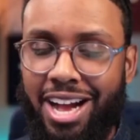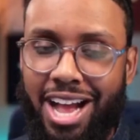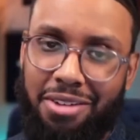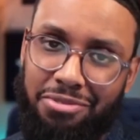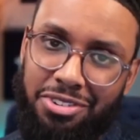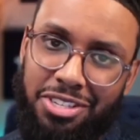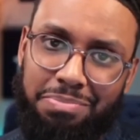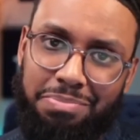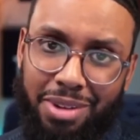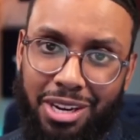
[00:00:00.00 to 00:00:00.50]
I have
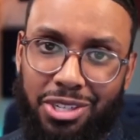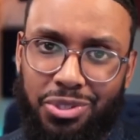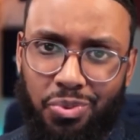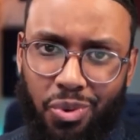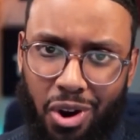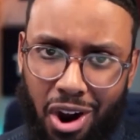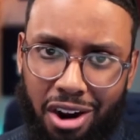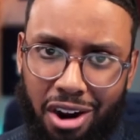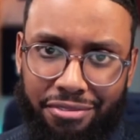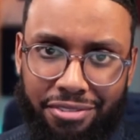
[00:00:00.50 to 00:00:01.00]
a special
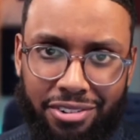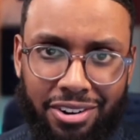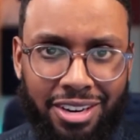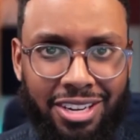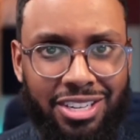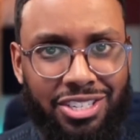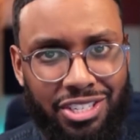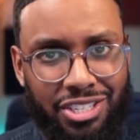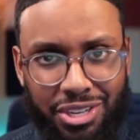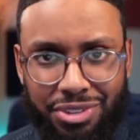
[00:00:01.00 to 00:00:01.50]
offer
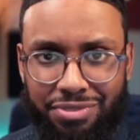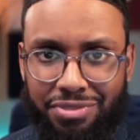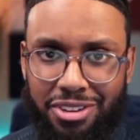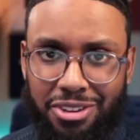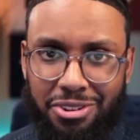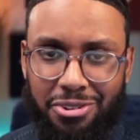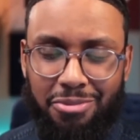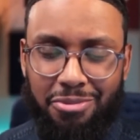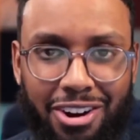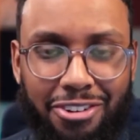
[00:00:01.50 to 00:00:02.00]
just for
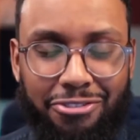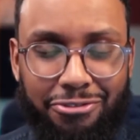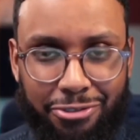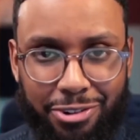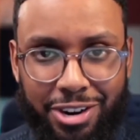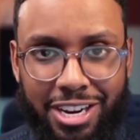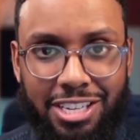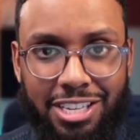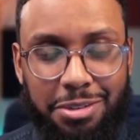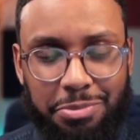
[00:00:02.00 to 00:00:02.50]
you, a
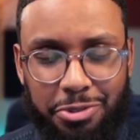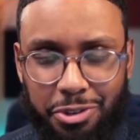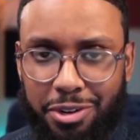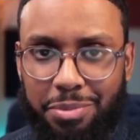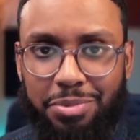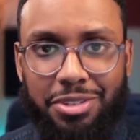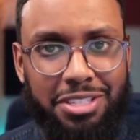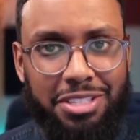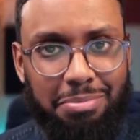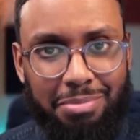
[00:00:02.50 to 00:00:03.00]
free
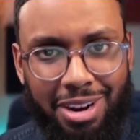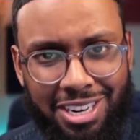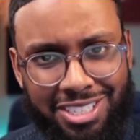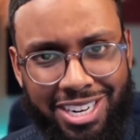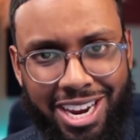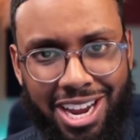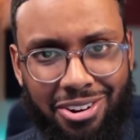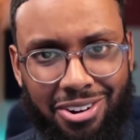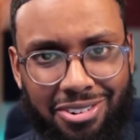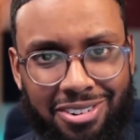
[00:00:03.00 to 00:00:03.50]
subscription to my
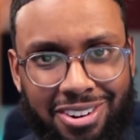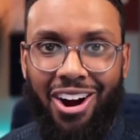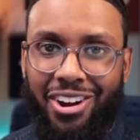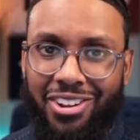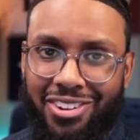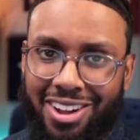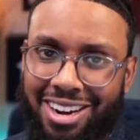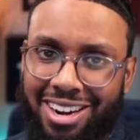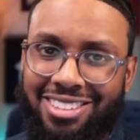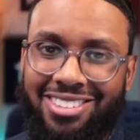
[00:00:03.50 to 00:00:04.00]
channel. All
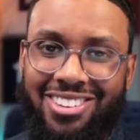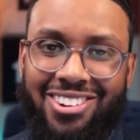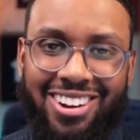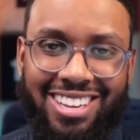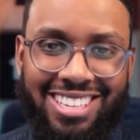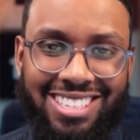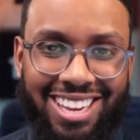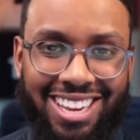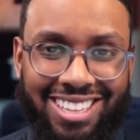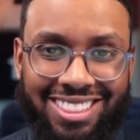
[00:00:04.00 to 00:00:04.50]
you got to do
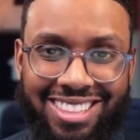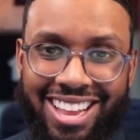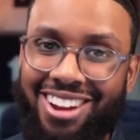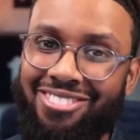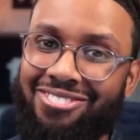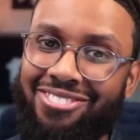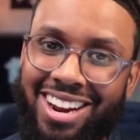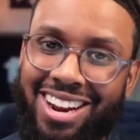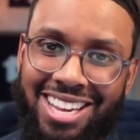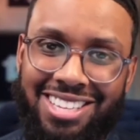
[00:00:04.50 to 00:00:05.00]
is hit that
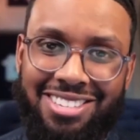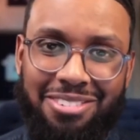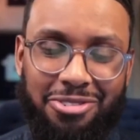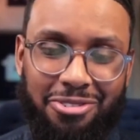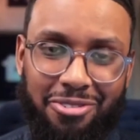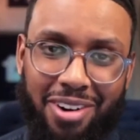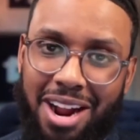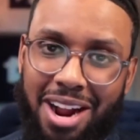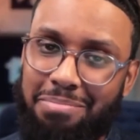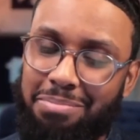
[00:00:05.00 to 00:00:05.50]
red
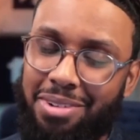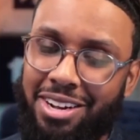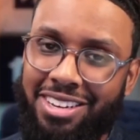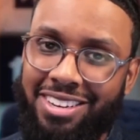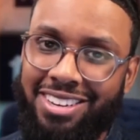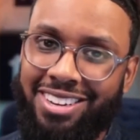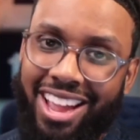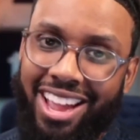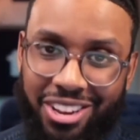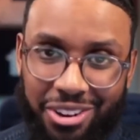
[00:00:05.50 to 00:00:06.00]
subscribe
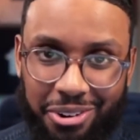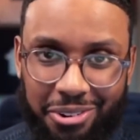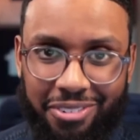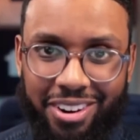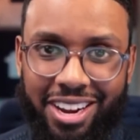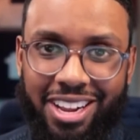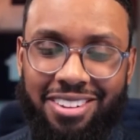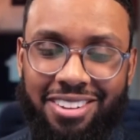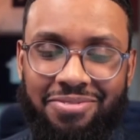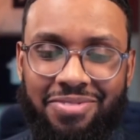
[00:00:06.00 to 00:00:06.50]
button and you're
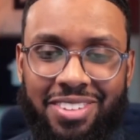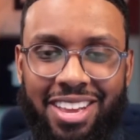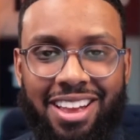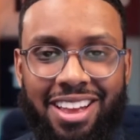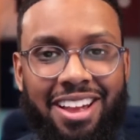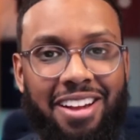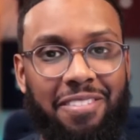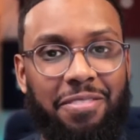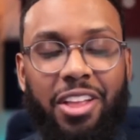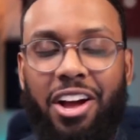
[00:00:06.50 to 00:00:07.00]
in.
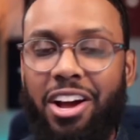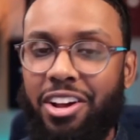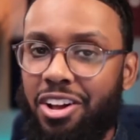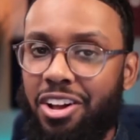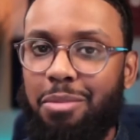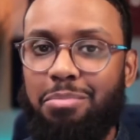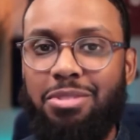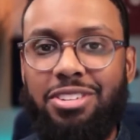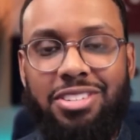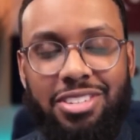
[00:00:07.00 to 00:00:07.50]
Nah,
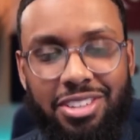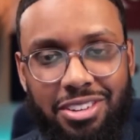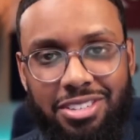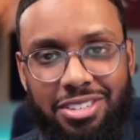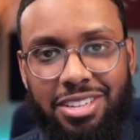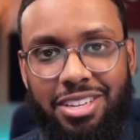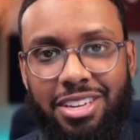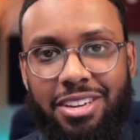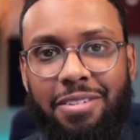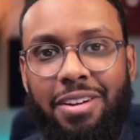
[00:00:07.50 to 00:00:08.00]
y'all, but
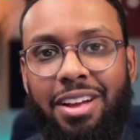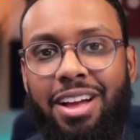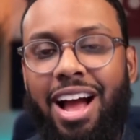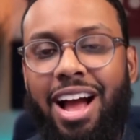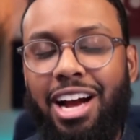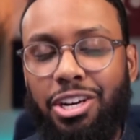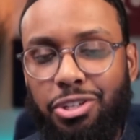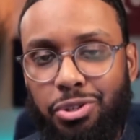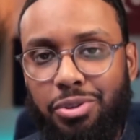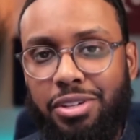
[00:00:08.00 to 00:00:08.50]
seriously,
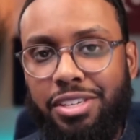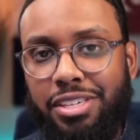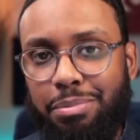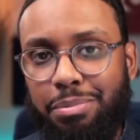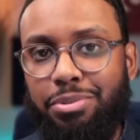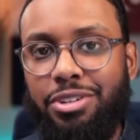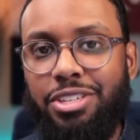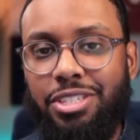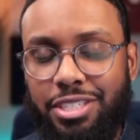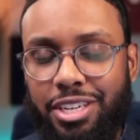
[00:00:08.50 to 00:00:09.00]
I truly
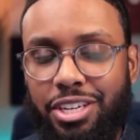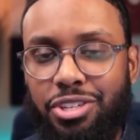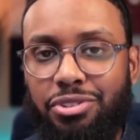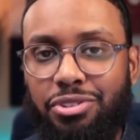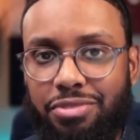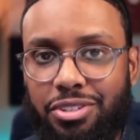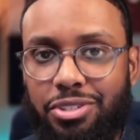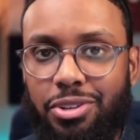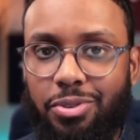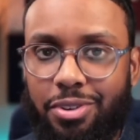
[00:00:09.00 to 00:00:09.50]
appreciate you
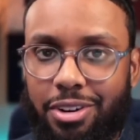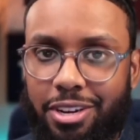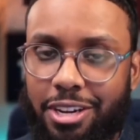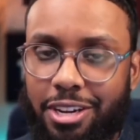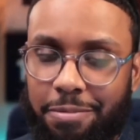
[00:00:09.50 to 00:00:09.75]
for tuning in.